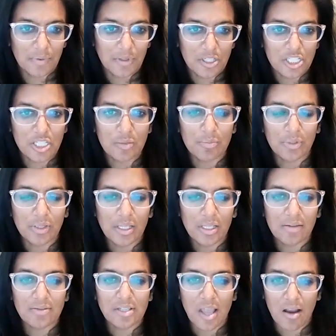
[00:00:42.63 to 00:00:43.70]
She
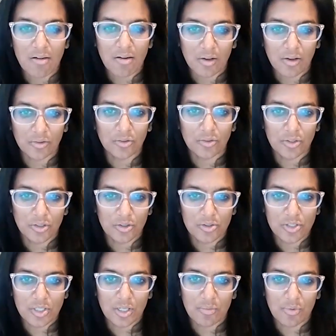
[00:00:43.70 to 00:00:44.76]
believes our elder
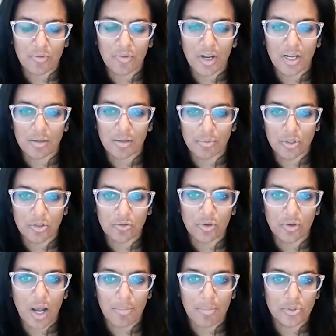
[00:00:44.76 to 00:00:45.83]
years can provide a
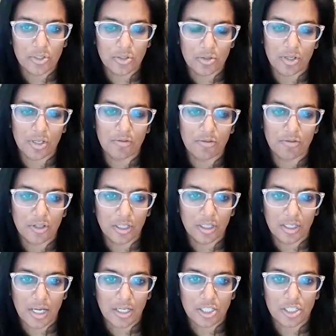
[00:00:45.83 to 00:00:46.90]
beautiful opportunity for
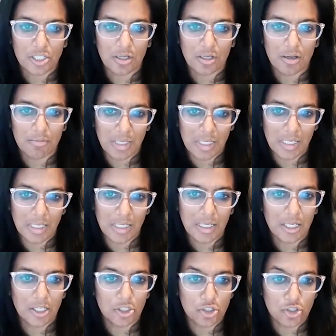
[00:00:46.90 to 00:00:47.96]
connection, meaning,
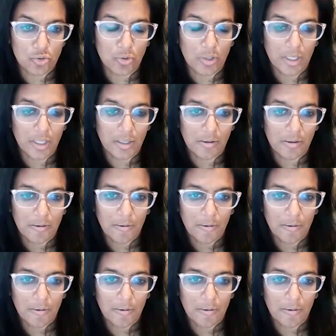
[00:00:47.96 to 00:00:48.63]
and joy.